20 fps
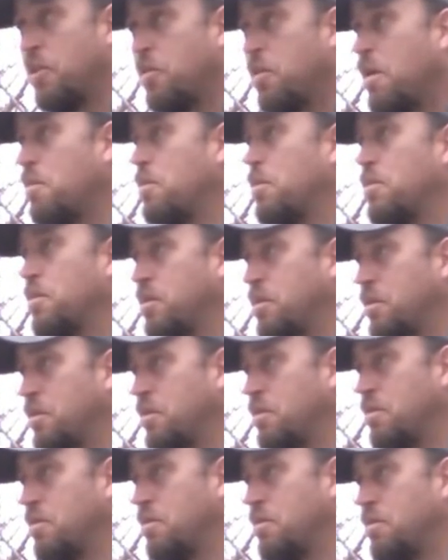crumbles.
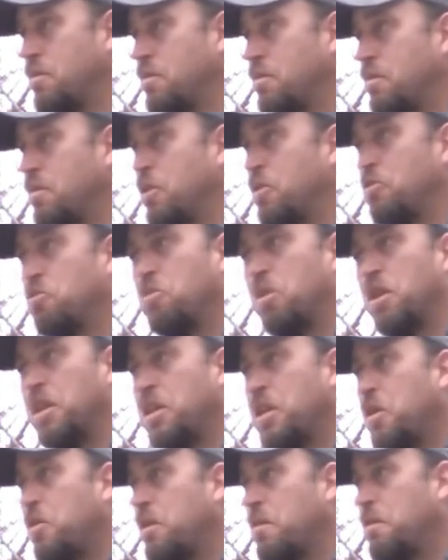There's really
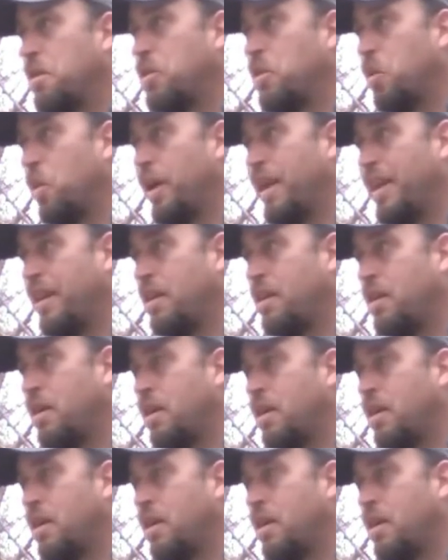no in between.